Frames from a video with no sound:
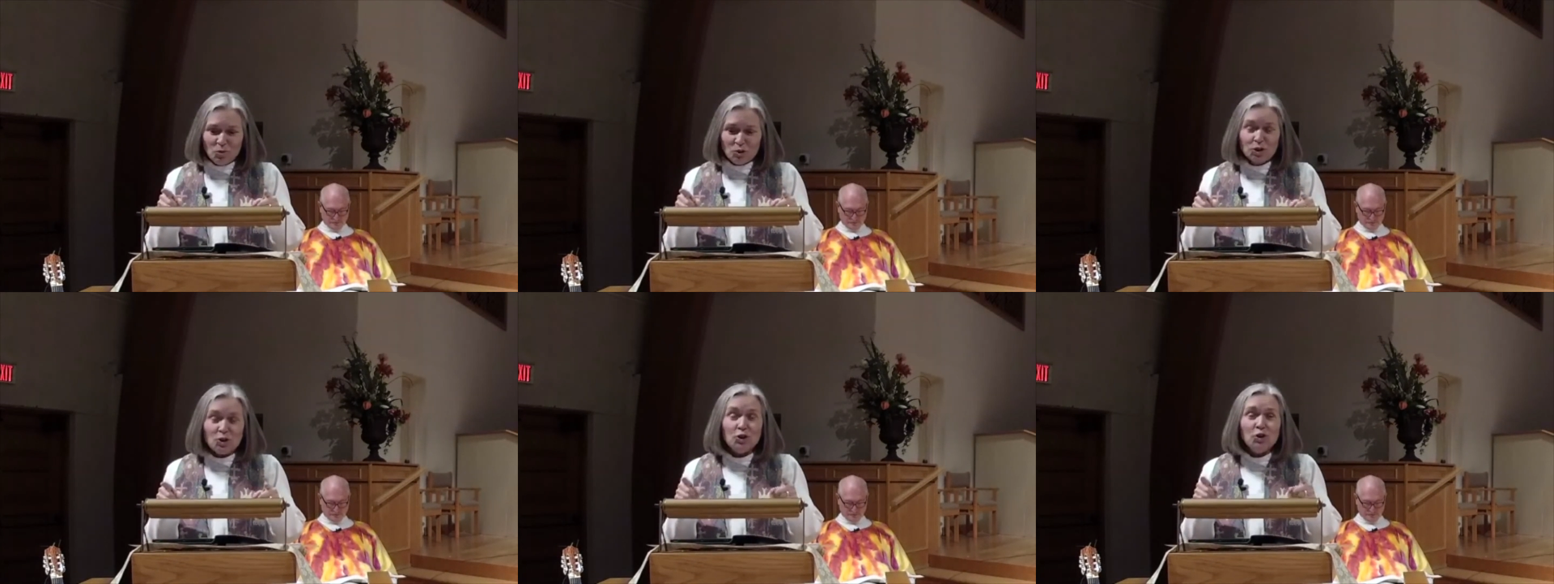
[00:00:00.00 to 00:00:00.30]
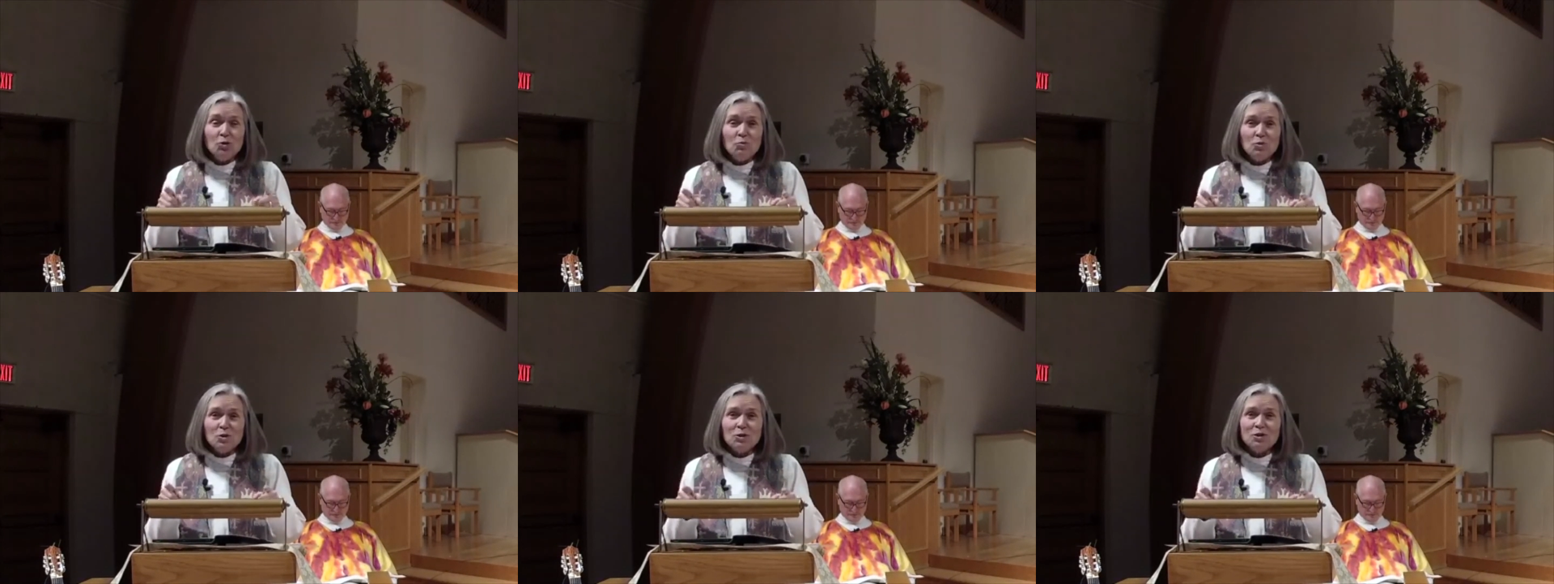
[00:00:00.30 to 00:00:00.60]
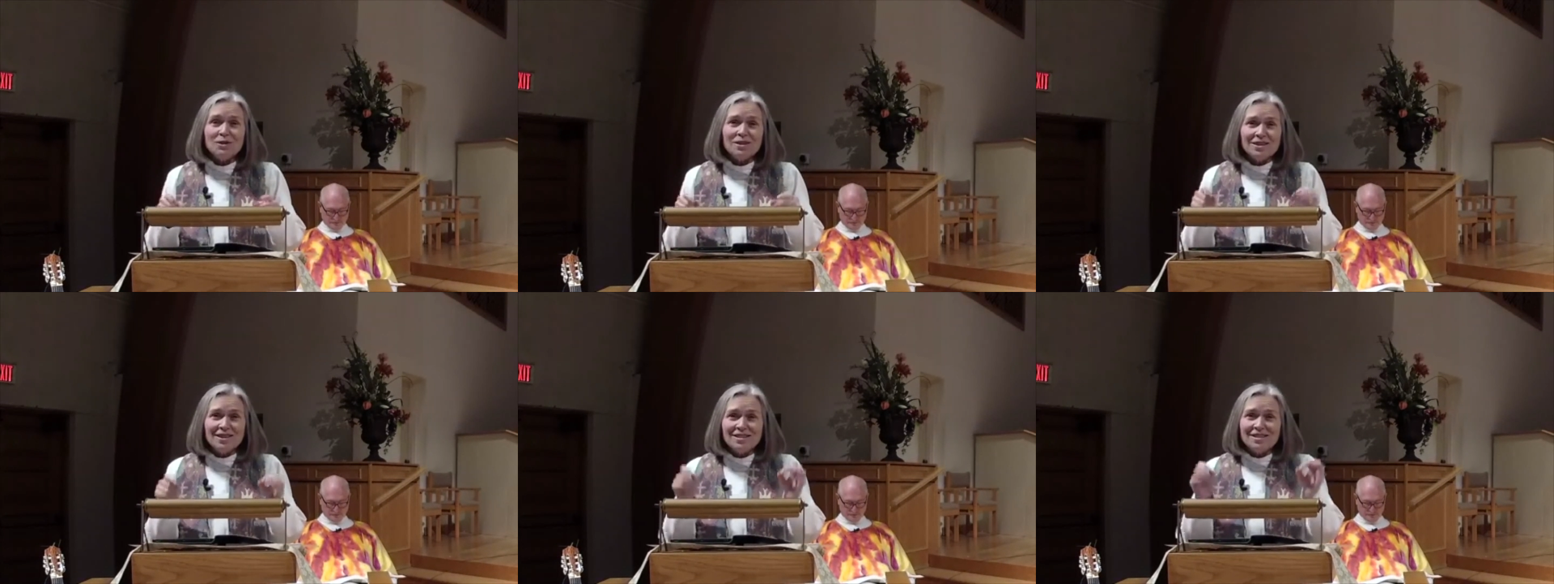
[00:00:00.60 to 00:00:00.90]
Hubris
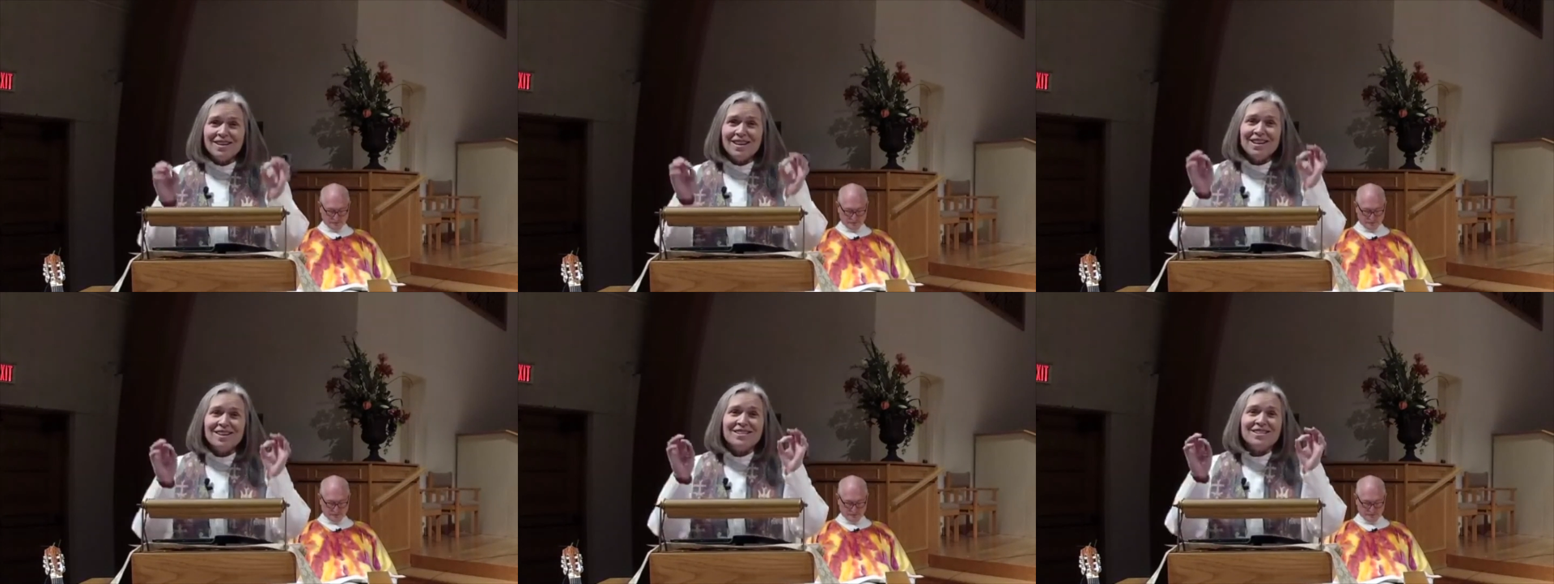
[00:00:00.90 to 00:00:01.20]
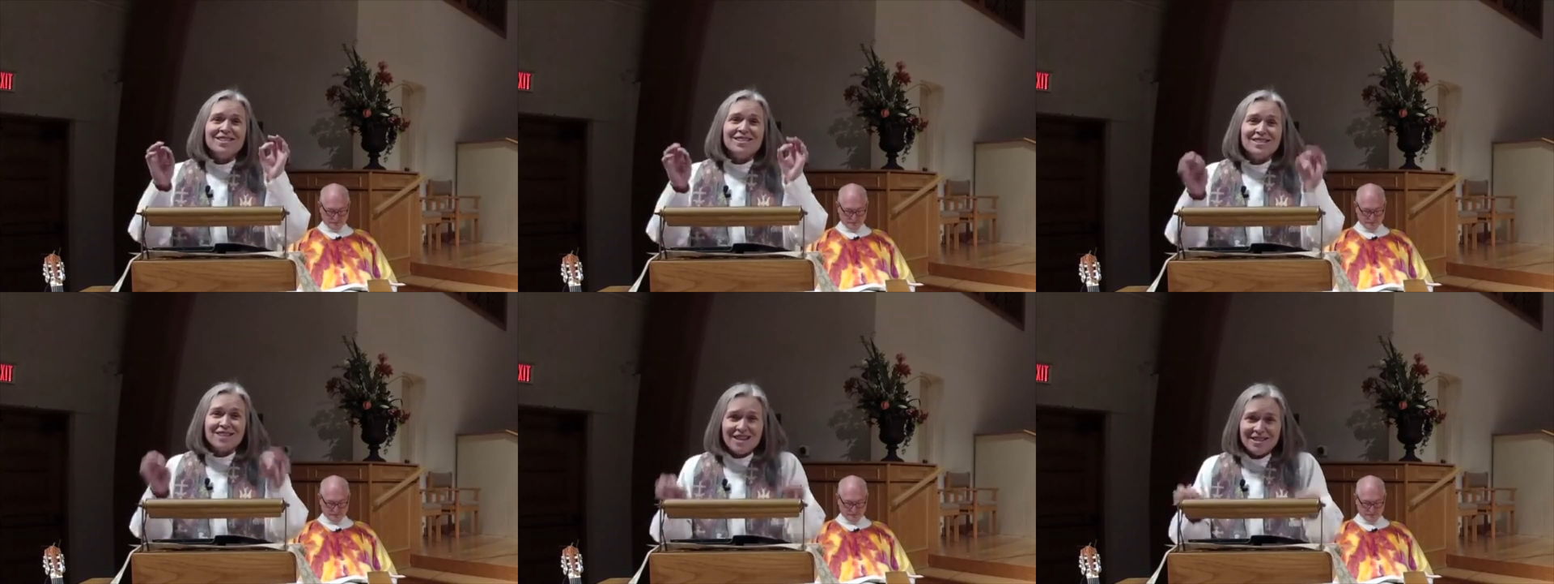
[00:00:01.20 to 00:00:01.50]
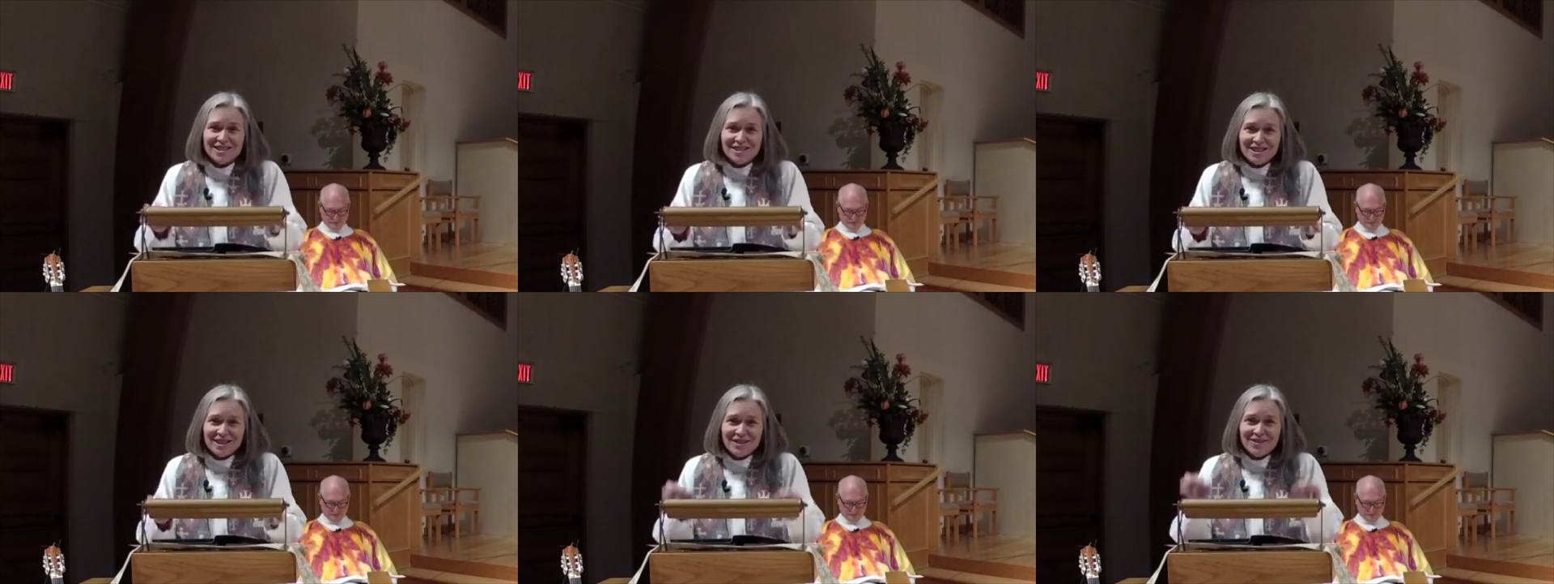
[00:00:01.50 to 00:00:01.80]
is
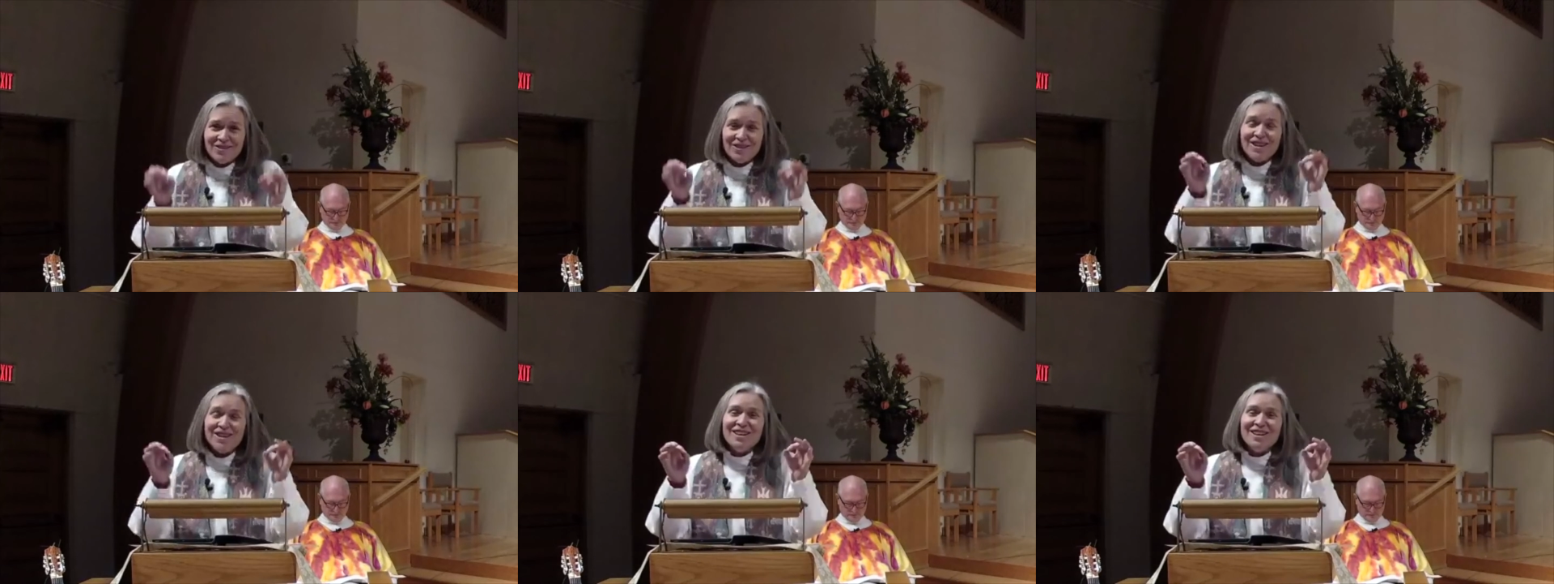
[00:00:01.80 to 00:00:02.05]
excessive